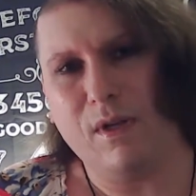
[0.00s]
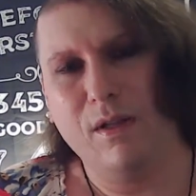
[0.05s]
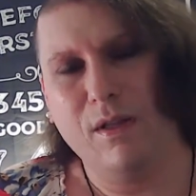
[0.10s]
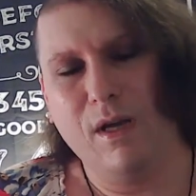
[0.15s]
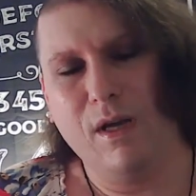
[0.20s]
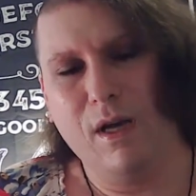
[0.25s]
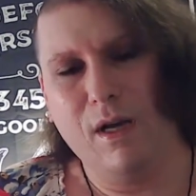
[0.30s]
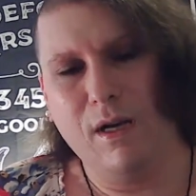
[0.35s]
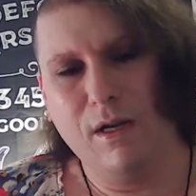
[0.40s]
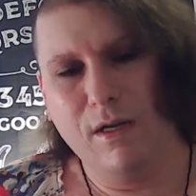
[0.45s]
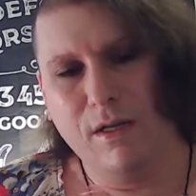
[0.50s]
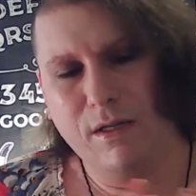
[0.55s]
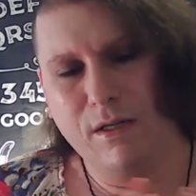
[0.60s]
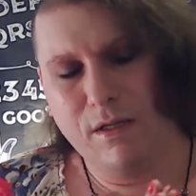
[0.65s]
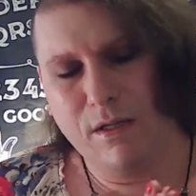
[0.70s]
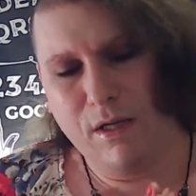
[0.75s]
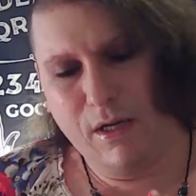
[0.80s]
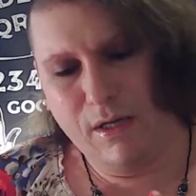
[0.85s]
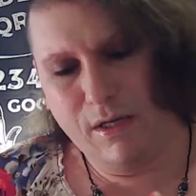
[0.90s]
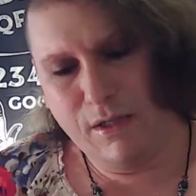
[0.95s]
That
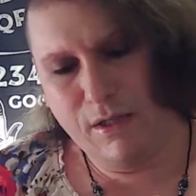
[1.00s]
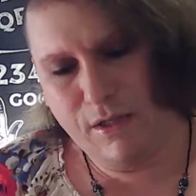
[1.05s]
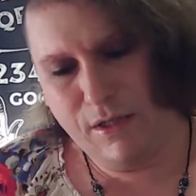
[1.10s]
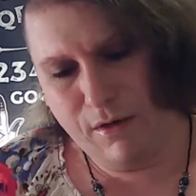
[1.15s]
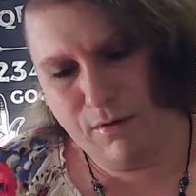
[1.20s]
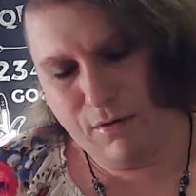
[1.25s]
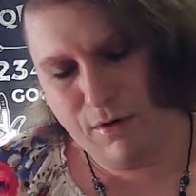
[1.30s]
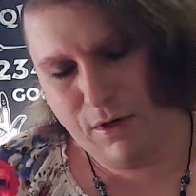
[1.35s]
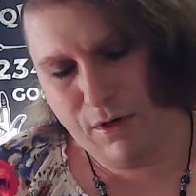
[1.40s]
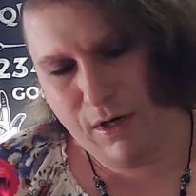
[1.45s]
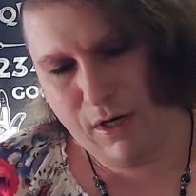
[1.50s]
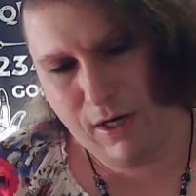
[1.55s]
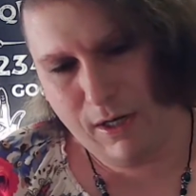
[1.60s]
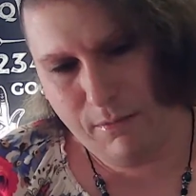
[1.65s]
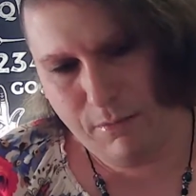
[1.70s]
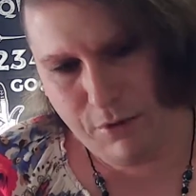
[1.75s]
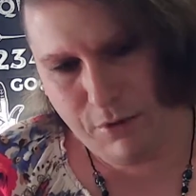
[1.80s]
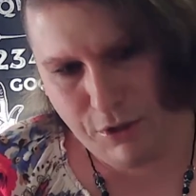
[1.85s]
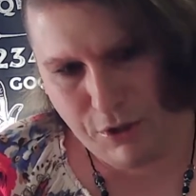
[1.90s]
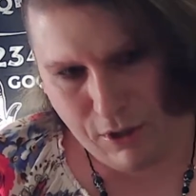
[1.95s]
is a secret I
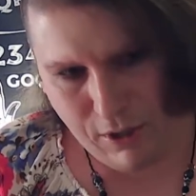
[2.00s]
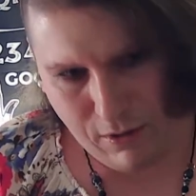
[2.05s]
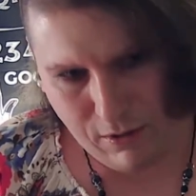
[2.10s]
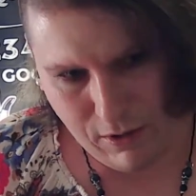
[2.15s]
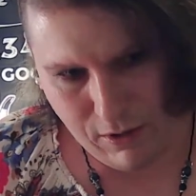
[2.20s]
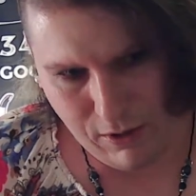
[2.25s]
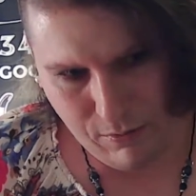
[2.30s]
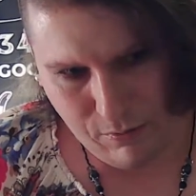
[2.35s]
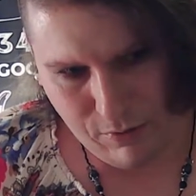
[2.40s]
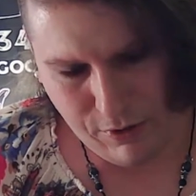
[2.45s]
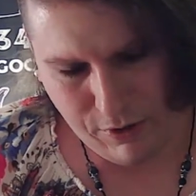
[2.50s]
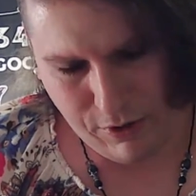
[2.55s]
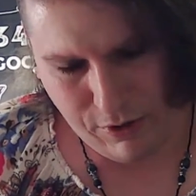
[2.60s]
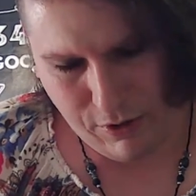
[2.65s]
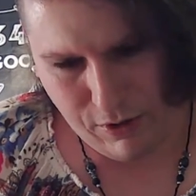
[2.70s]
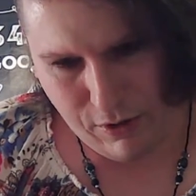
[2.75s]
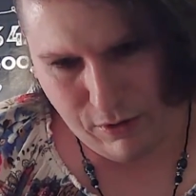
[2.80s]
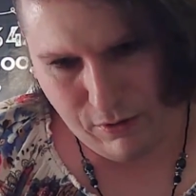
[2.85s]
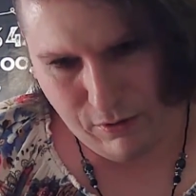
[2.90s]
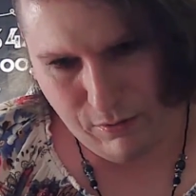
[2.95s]
am sharing with
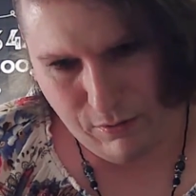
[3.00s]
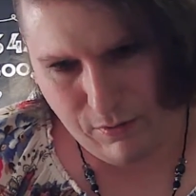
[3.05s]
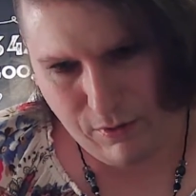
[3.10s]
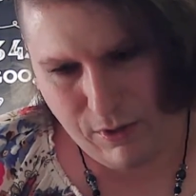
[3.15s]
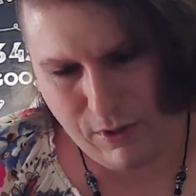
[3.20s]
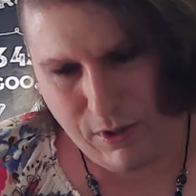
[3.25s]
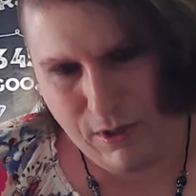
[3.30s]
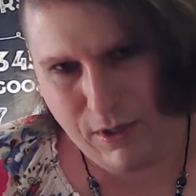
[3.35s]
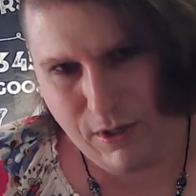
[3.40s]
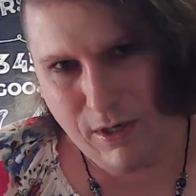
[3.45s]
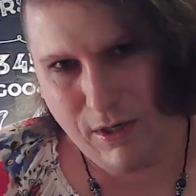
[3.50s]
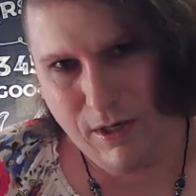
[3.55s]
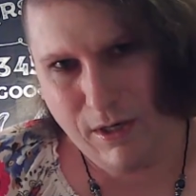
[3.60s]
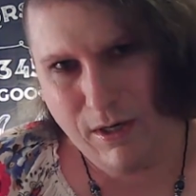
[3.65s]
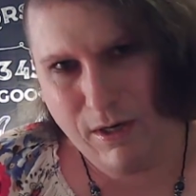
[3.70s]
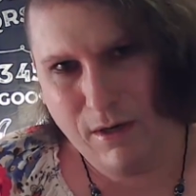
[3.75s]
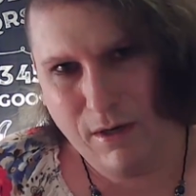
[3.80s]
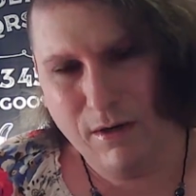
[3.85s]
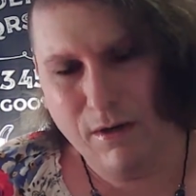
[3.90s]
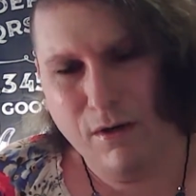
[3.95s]
you,
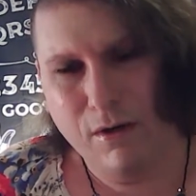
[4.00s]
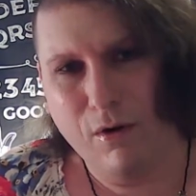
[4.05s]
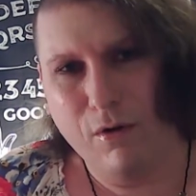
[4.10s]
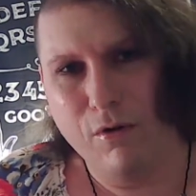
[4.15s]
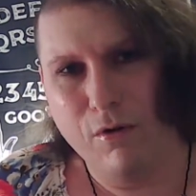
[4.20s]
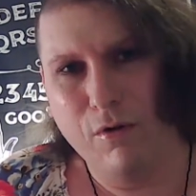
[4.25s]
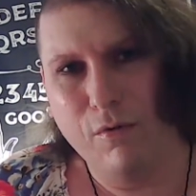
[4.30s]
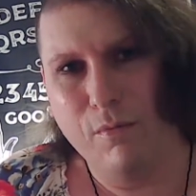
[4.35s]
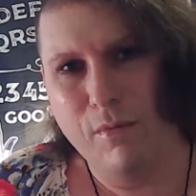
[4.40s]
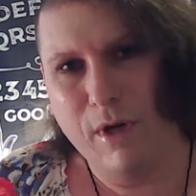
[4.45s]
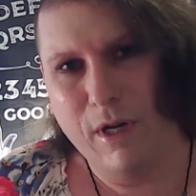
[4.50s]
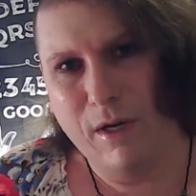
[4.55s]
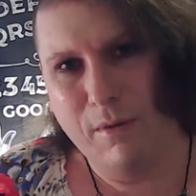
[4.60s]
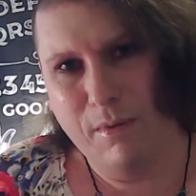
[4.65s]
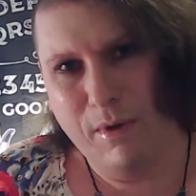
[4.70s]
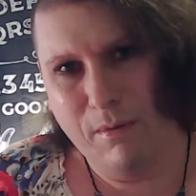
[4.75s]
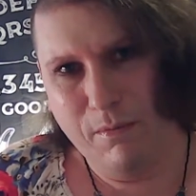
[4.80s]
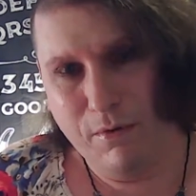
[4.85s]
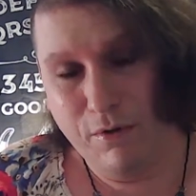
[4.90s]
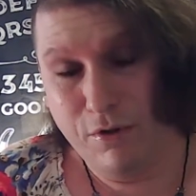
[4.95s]
although many
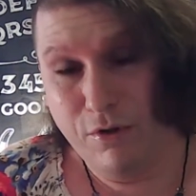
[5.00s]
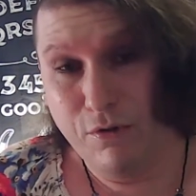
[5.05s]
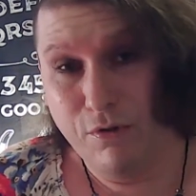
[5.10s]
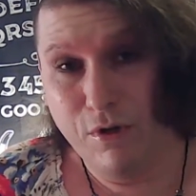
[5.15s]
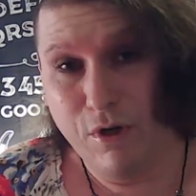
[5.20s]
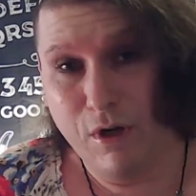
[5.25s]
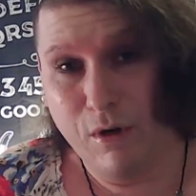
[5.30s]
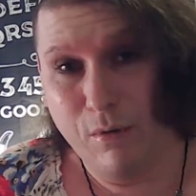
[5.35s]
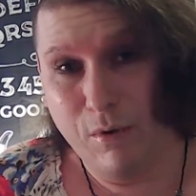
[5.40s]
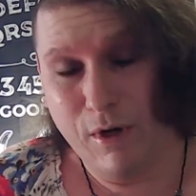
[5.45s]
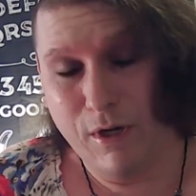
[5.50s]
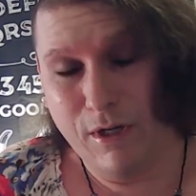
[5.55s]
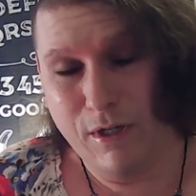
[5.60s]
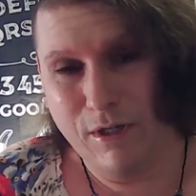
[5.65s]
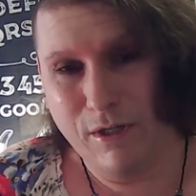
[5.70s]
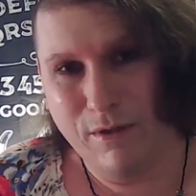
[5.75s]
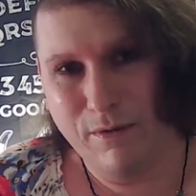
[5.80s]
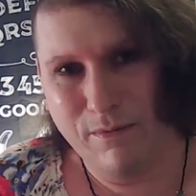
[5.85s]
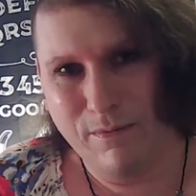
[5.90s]
people do know it.